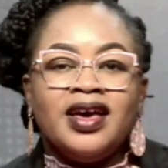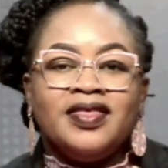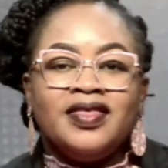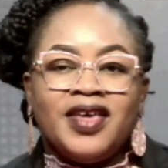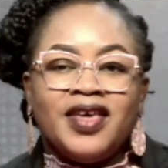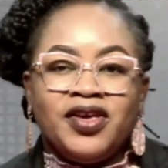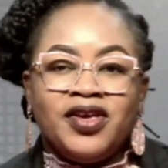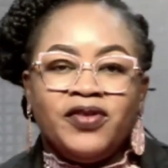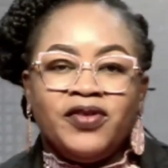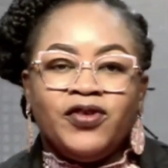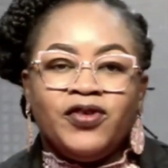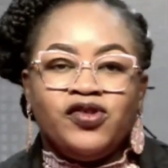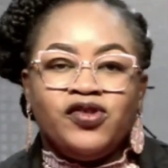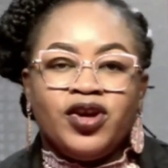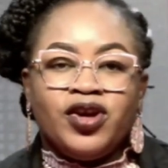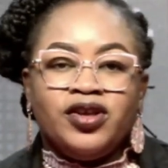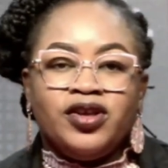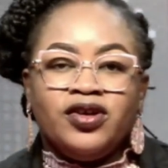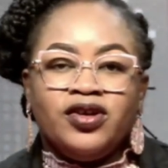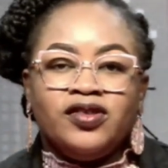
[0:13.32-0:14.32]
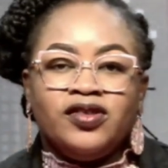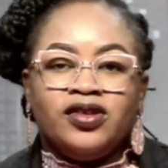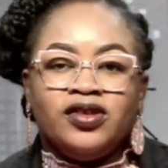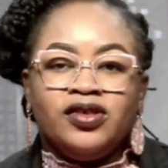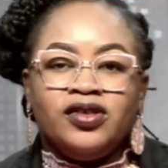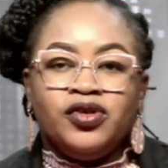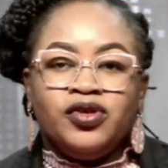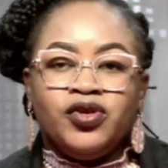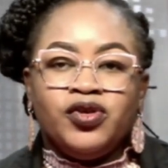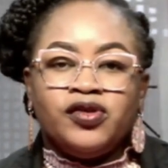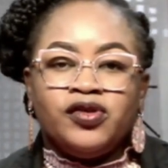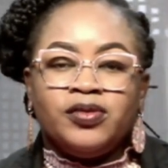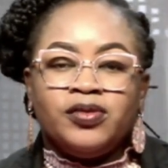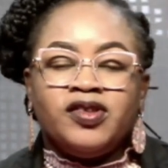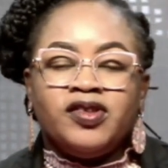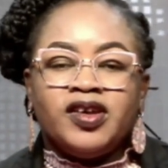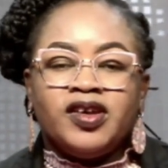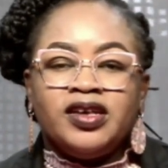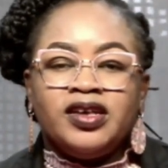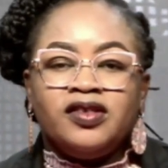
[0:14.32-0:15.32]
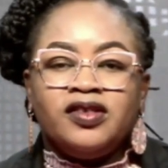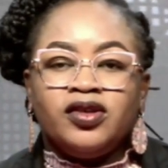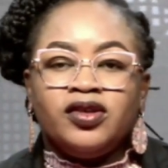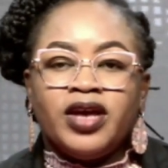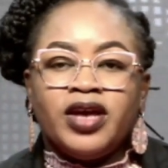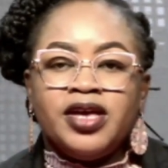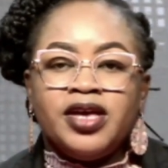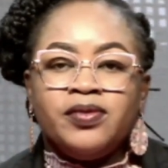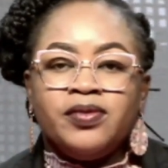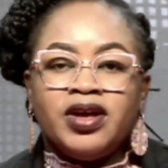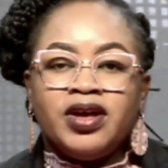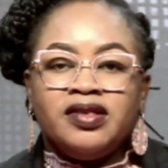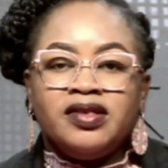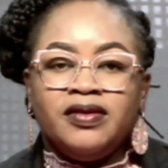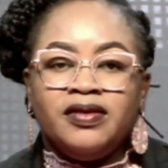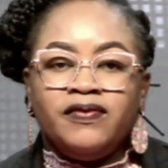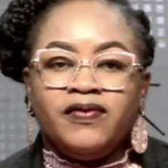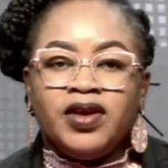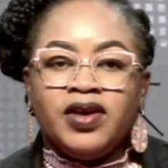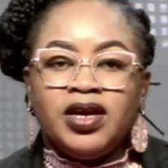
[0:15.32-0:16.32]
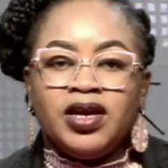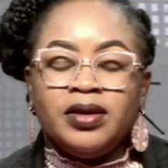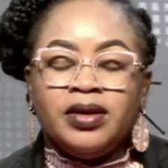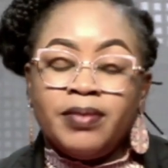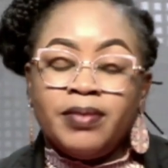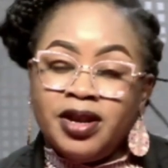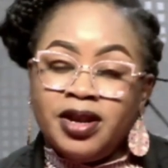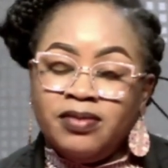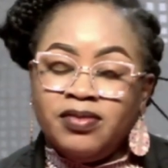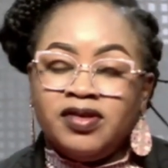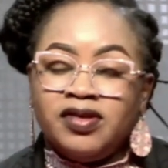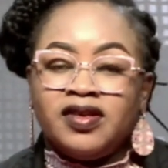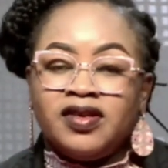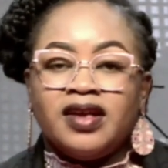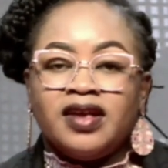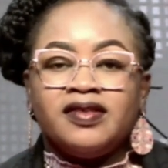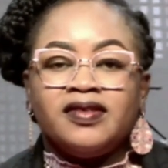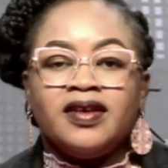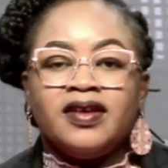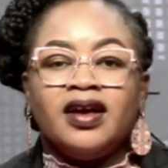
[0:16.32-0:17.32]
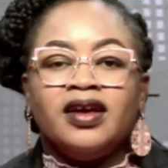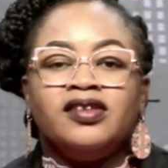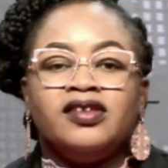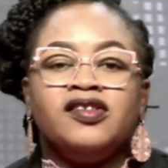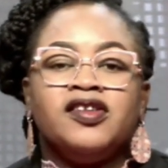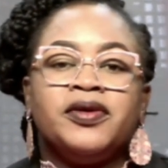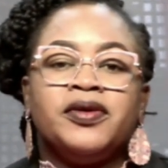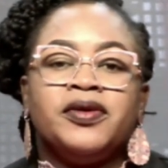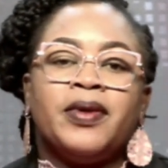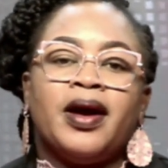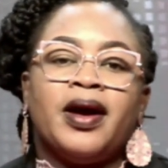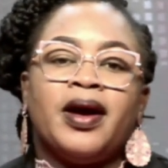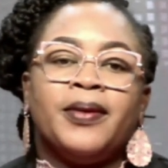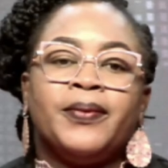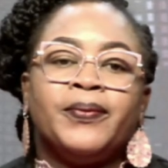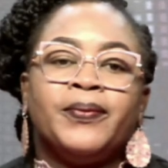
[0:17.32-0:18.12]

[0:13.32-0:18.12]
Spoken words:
Thank you for joining us on the news update on Enyimba TV. My name is Esther Chema.